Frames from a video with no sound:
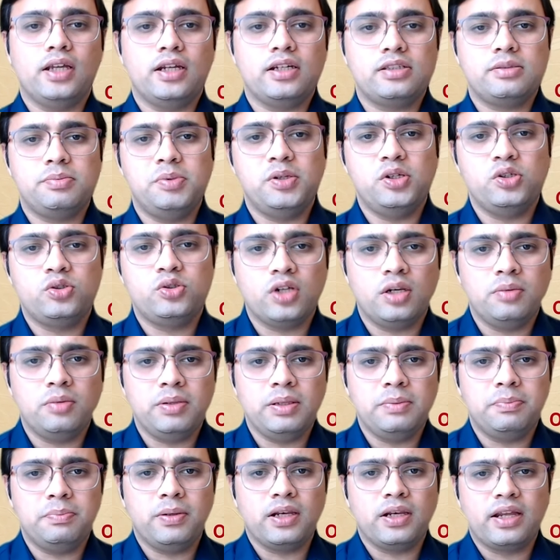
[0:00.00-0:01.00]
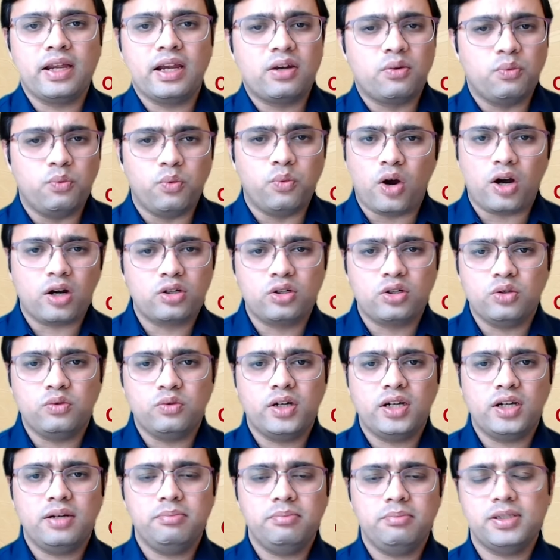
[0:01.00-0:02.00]
that spiritual people get walked
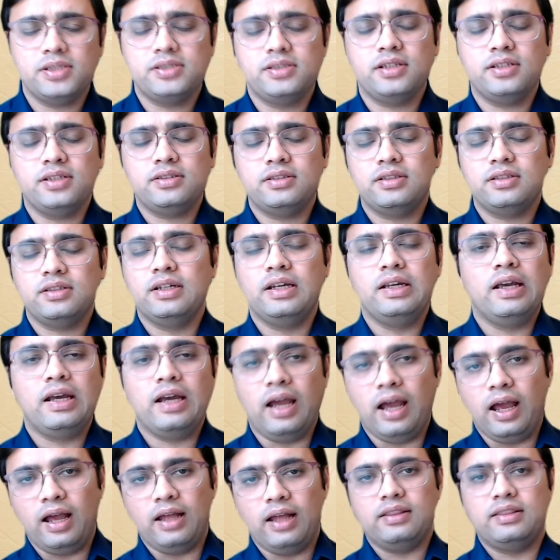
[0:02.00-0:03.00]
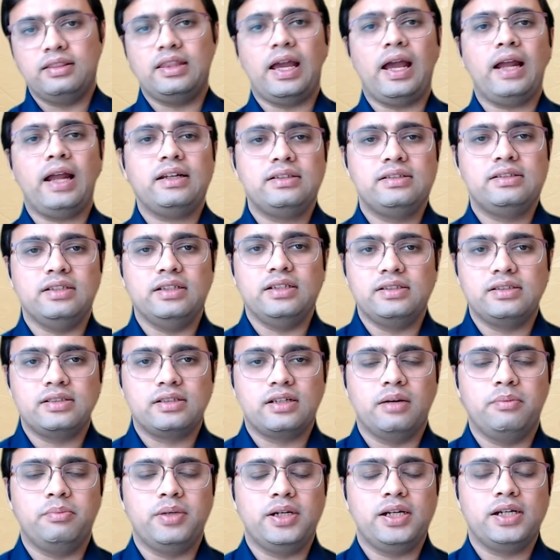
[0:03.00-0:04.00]
over in business uh, that is
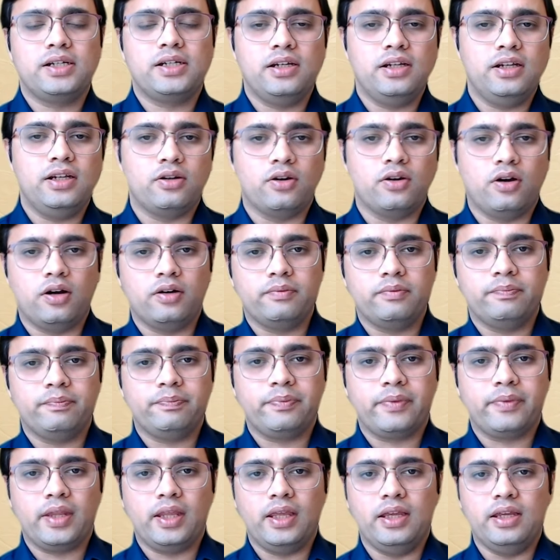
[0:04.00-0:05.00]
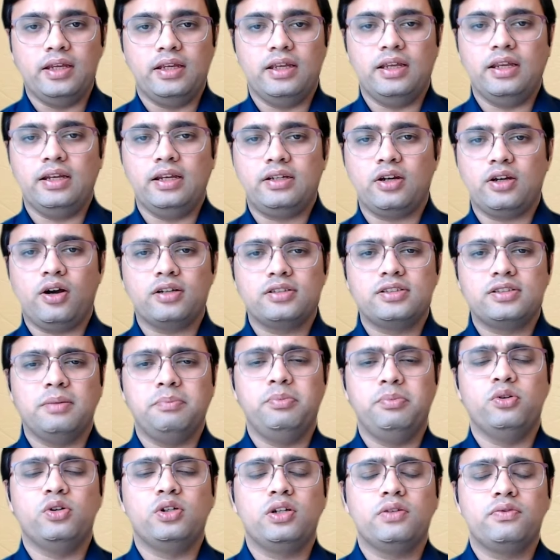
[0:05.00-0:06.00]
completely wrong he, he talks a
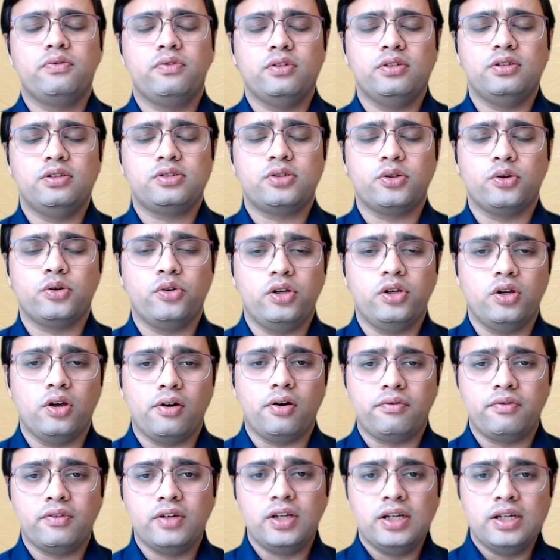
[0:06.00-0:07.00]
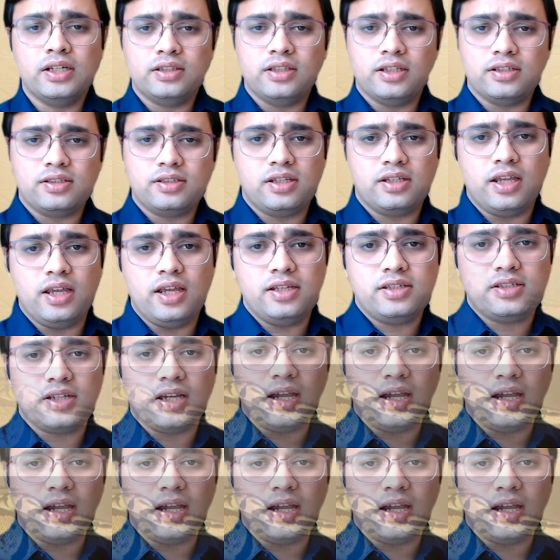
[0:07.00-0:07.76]
beautiful story of the sage